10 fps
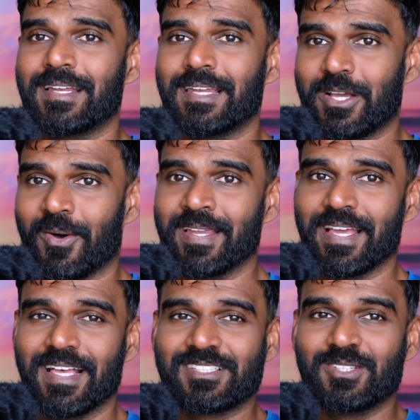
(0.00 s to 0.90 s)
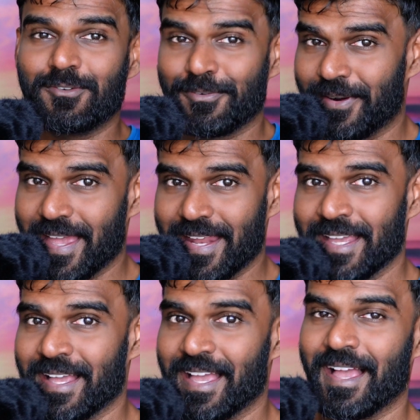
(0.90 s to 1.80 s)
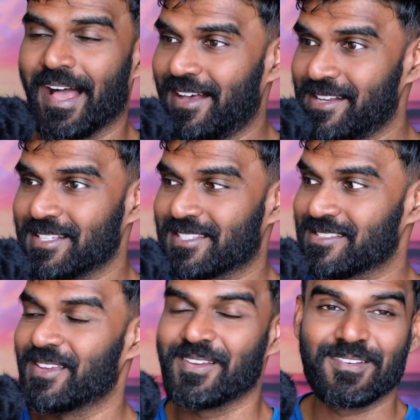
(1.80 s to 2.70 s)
Nikon is not forgetting us